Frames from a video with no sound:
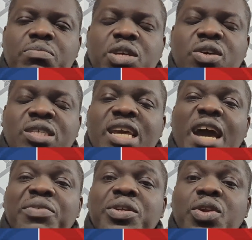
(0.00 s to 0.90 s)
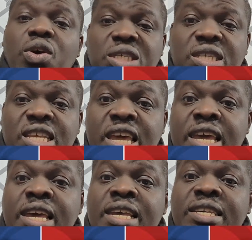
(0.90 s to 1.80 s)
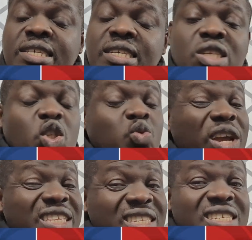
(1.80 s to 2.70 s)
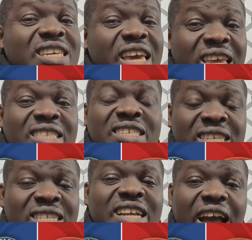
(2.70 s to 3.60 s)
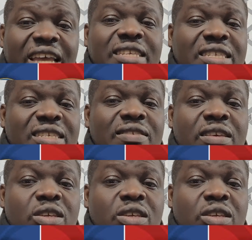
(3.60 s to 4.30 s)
because they haven't lost there since 2018, guys.